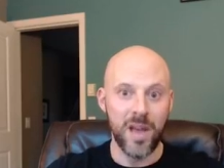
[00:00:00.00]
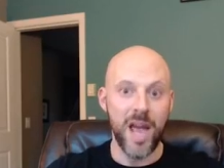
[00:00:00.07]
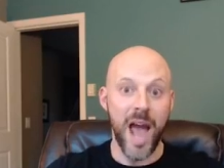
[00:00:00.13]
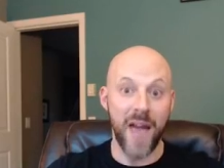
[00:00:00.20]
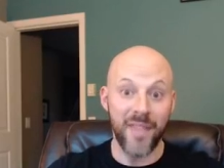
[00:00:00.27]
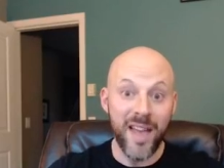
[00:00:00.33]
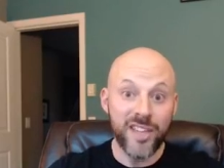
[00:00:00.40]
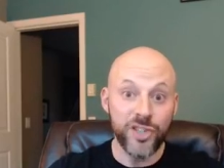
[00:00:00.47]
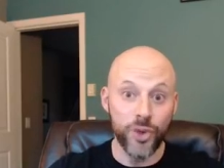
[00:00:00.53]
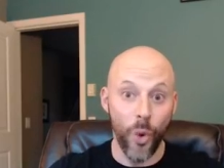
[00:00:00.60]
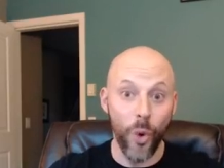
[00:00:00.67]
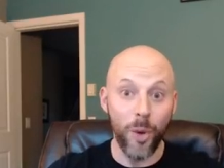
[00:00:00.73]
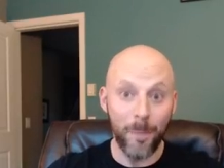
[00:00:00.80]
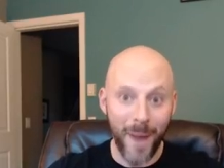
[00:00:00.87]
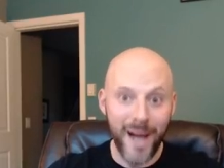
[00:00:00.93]
And that's
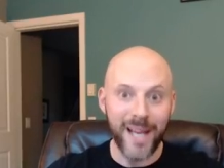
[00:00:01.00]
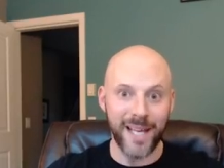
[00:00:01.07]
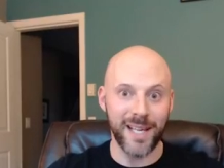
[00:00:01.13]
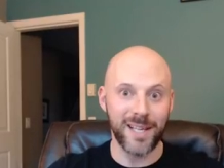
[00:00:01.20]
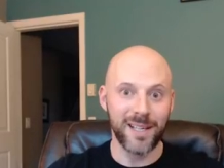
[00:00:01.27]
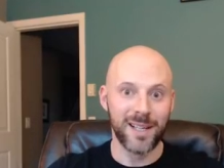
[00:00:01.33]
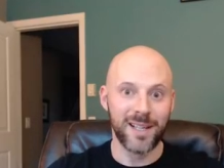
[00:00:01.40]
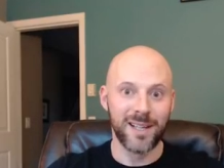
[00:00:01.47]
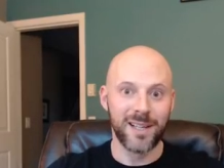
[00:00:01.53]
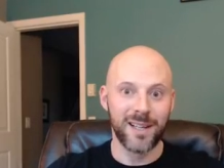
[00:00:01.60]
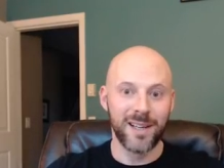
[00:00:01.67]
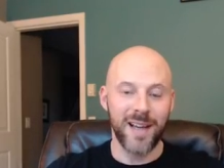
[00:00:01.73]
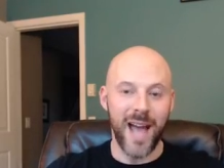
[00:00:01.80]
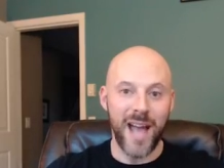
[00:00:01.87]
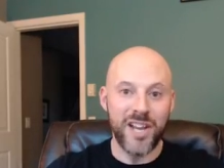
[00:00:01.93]
your money.
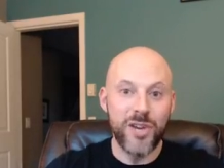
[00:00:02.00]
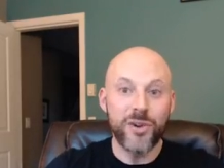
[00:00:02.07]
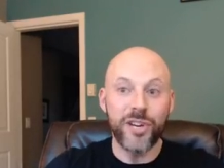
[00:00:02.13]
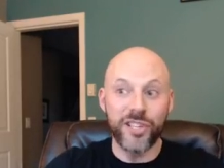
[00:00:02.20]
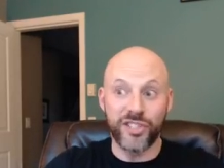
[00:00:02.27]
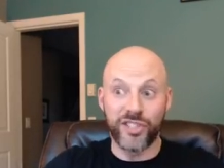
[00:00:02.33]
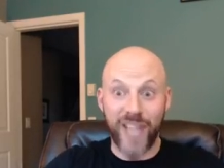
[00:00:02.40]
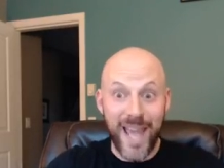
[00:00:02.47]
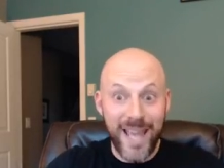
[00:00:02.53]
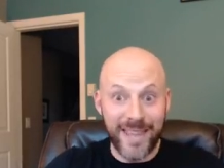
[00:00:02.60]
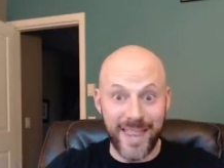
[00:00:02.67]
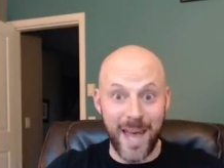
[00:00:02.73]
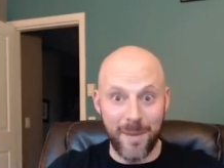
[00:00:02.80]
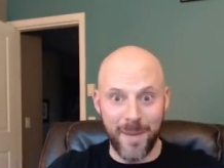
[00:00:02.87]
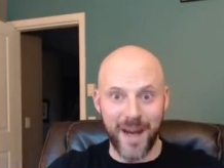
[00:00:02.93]
And you could take
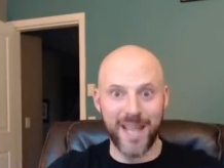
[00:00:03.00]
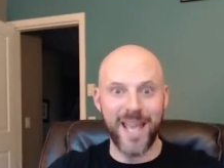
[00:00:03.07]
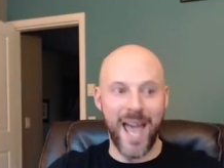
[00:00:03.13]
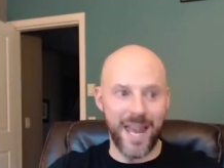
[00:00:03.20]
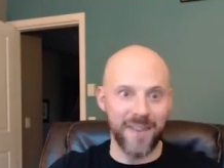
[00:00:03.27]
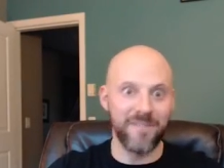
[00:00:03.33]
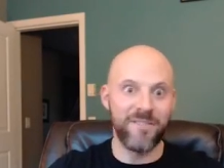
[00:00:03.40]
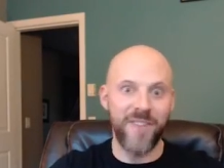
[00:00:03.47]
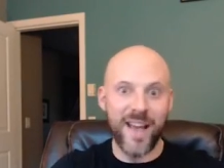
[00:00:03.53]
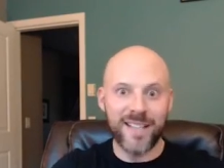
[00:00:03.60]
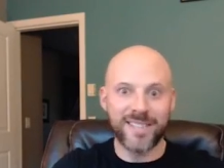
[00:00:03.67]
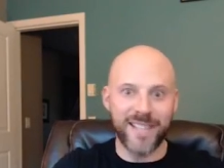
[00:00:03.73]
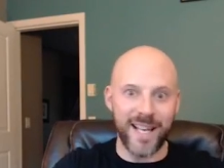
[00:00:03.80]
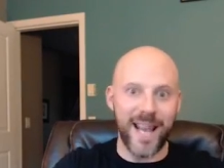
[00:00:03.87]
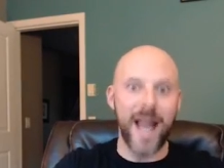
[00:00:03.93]
that money and
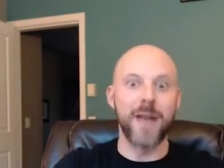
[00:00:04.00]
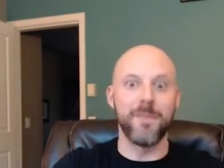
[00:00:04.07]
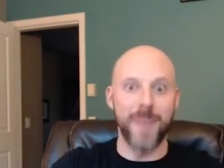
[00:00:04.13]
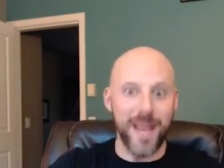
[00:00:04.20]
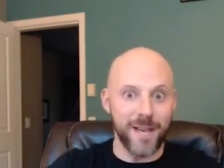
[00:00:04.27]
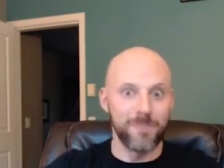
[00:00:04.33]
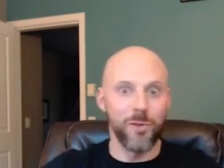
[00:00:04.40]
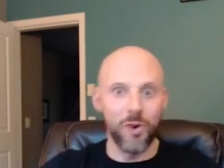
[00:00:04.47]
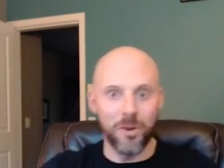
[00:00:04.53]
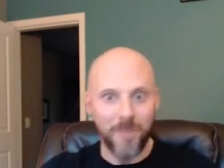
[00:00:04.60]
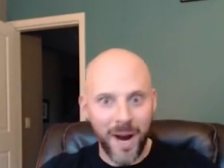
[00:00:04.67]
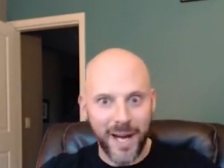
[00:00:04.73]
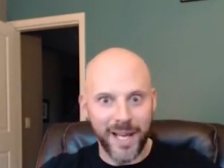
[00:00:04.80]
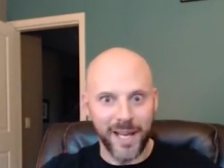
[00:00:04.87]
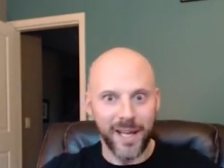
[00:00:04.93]
invest it and make more
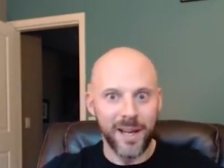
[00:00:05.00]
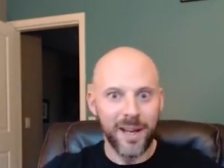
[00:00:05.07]
money.